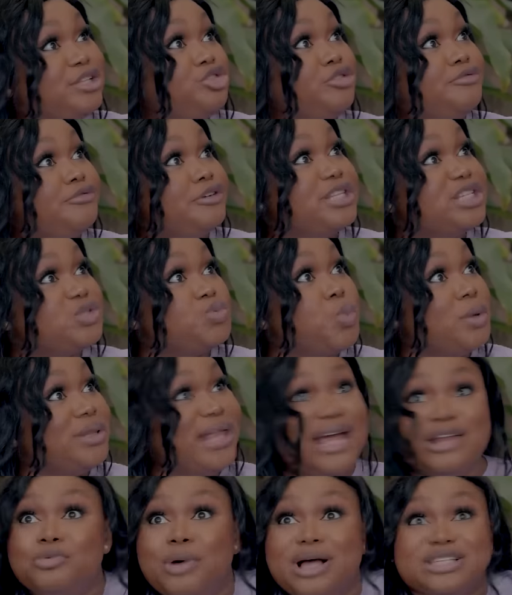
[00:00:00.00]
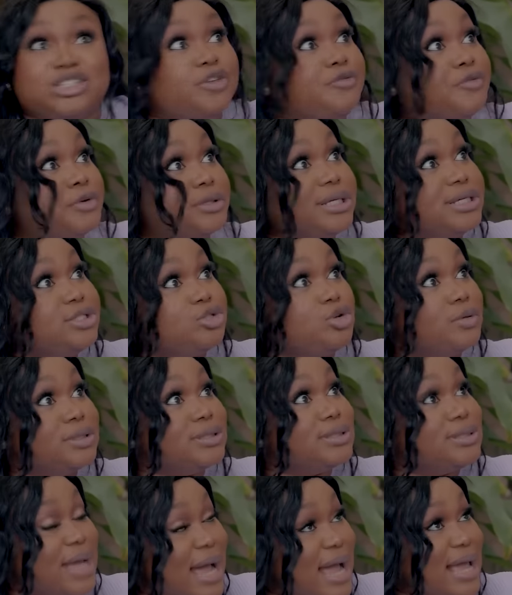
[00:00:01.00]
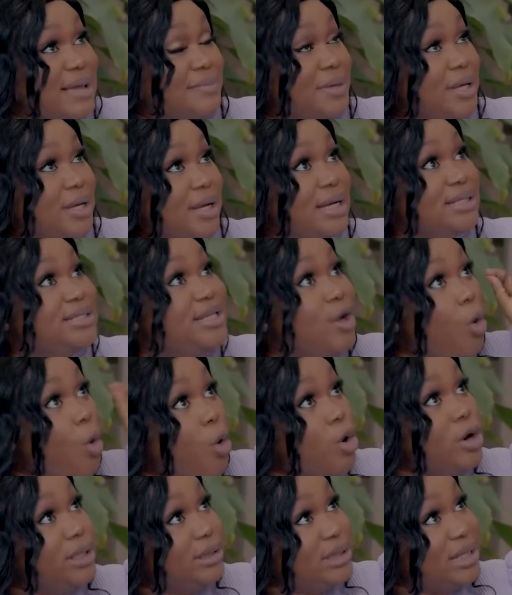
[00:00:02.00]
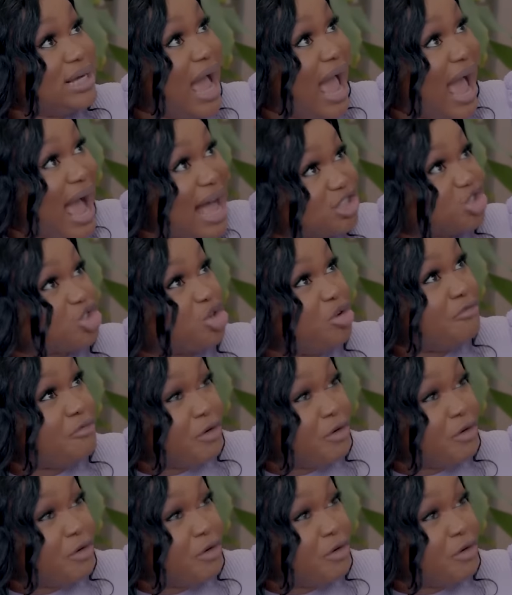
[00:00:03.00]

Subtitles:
for this one. I don't ask you for things all the time. The only thing I ask you